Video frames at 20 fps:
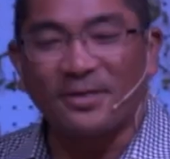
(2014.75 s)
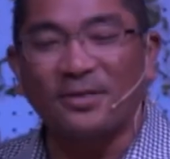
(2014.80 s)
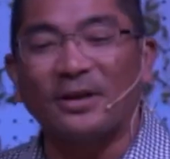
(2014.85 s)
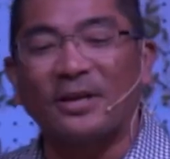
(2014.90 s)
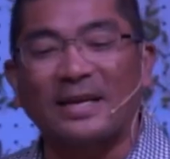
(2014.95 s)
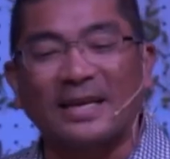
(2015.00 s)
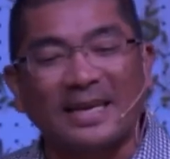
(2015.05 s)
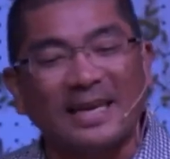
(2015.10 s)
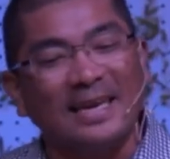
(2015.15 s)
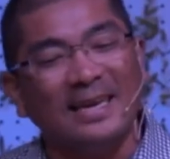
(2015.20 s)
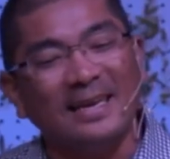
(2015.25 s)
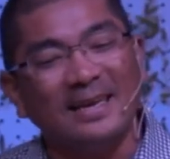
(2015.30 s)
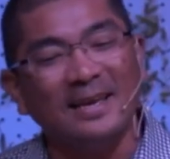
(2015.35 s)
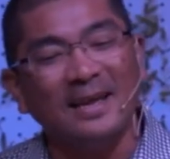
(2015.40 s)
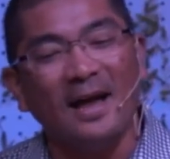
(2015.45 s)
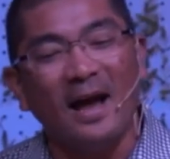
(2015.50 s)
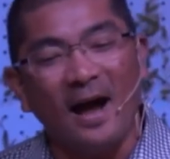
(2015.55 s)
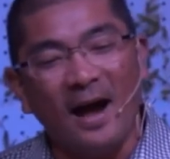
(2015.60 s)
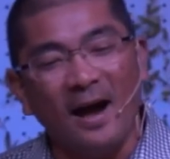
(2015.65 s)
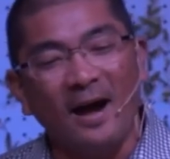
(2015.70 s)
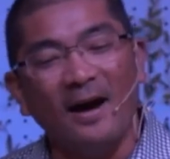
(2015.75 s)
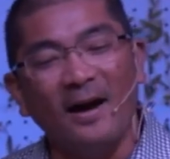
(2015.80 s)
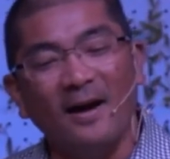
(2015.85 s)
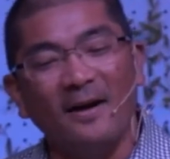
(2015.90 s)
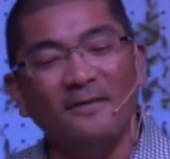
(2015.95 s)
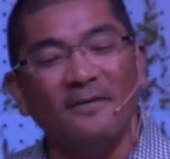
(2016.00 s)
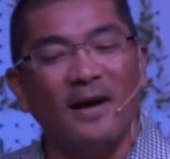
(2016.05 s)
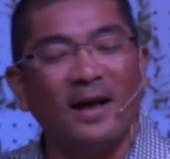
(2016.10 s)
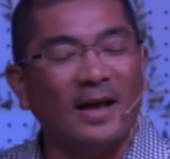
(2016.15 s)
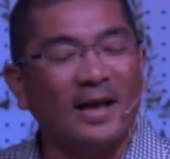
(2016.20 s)
the King
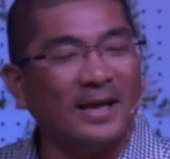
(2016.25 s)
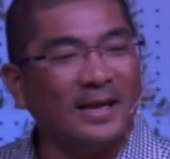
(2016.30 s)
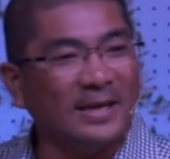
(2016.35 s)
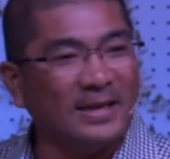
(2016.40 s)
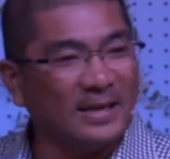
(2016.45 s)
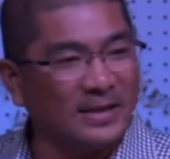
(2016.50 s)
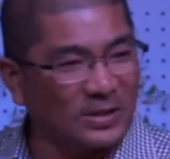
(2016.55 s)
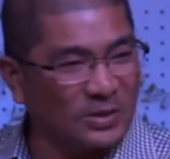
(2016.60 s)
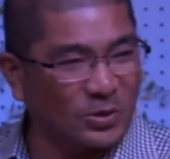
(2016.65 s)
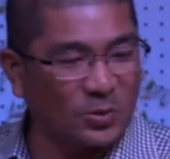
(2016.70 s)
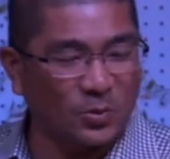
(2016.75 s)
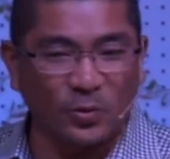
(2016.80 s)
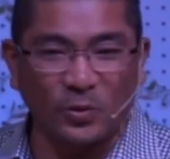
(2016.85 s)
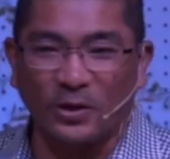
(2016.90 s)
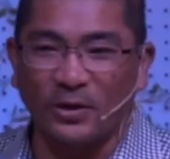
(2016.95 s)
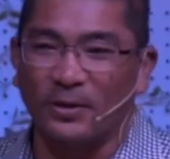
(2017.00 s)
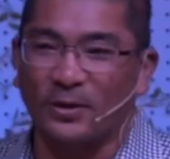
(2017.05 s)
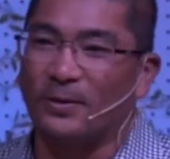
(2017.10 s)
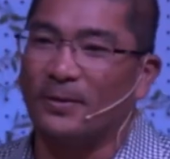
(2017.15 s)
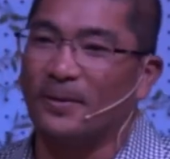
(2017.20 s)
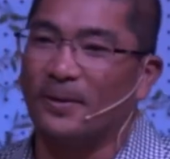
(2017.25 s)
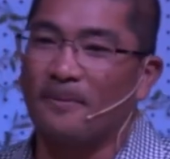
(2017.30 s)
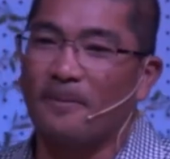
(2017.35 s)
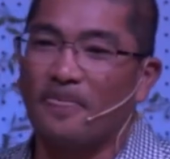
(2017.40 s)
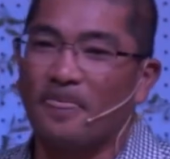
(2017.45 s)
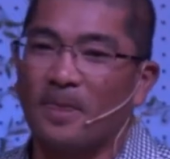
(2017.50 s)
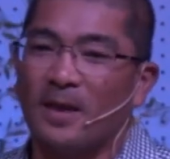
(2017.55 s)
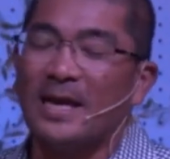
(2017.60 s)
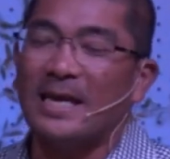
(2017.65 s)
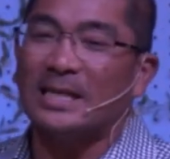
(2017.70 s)
of Israel.
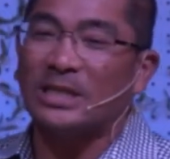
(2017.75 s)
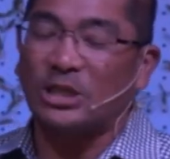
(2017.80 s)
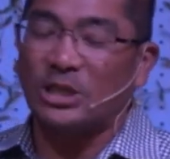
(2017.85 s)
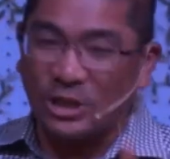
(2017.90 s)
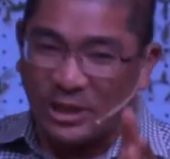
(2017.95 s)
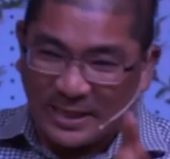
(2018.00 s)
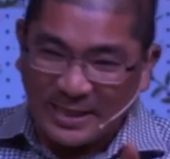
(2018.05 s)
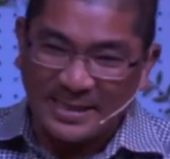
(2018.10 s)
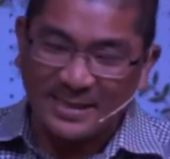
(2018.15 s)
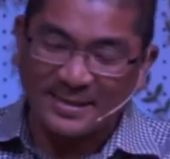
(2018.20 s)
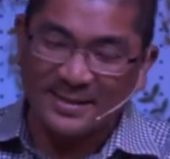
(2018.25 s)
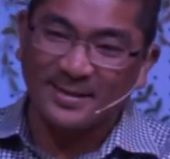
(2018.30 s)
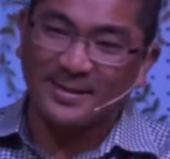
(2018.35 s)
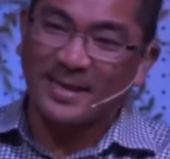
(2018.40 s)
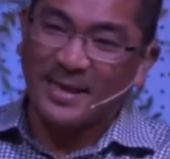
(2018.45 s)
Jesus